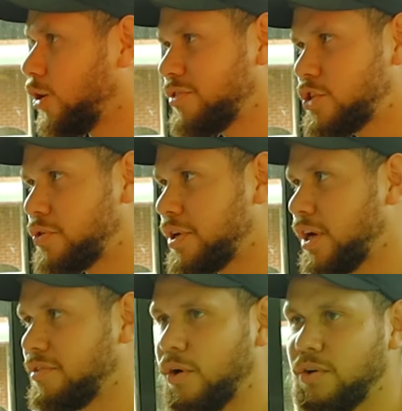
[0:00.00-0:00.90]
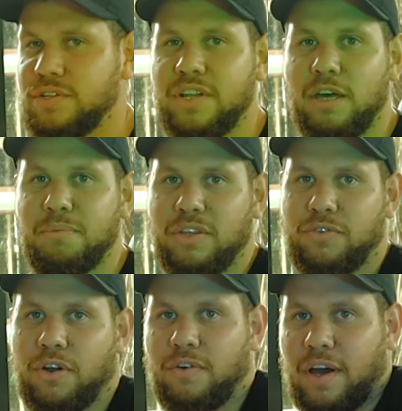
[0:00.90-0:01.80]
Oliver Tree, I've heard his name being
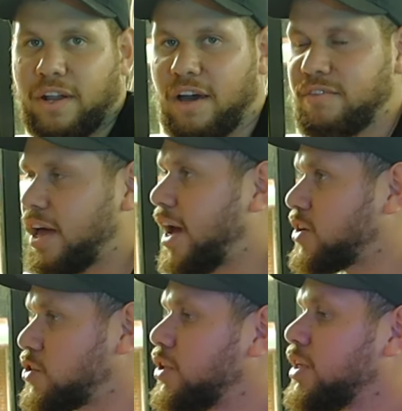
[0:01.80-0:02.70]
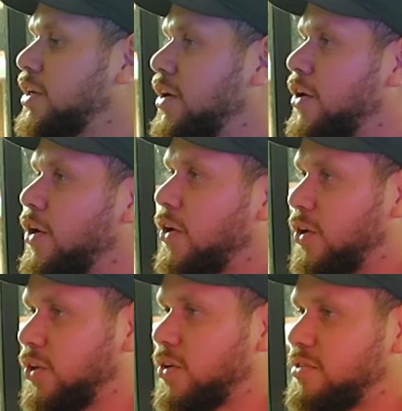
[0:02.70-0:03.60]
thrown around, I haven't actually
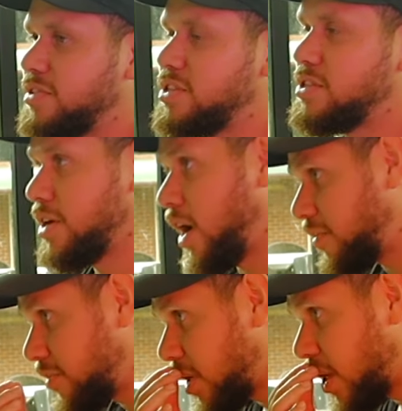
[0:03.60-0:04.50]
heard a lot of his stuff.